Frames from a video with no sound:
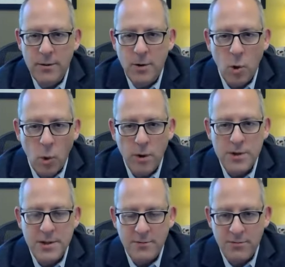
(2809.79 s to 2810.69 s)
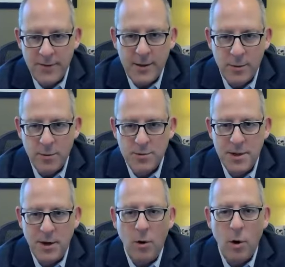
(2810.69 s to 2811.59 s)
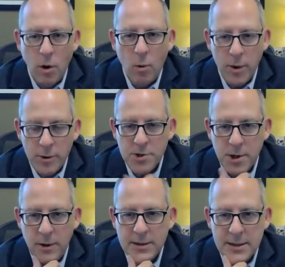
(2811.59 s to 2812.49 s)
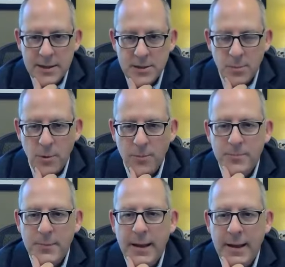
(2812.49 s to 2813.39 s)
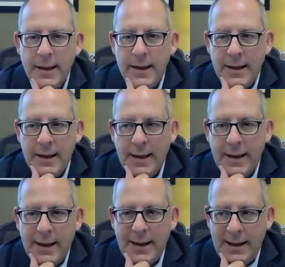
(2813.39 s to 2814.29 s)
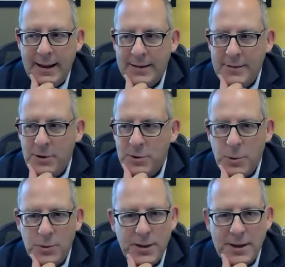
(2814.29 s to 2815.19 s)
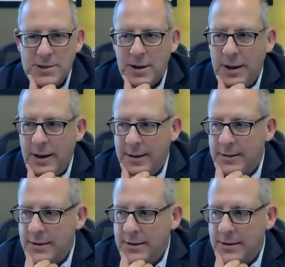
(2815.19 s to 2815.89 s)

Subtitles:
courts and fields that are all wheelchair accessible. And they're doing things like,